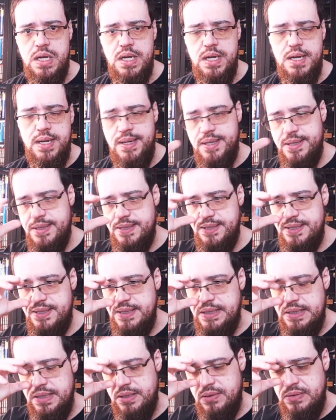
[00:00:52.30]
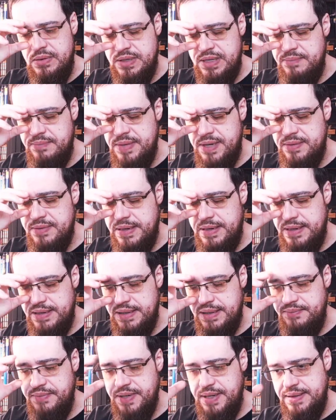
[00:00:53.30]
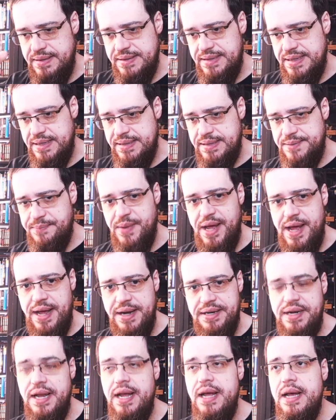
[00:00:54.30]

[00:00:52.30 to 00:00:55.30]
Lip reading: Well, let's discuss about that, because it's bad.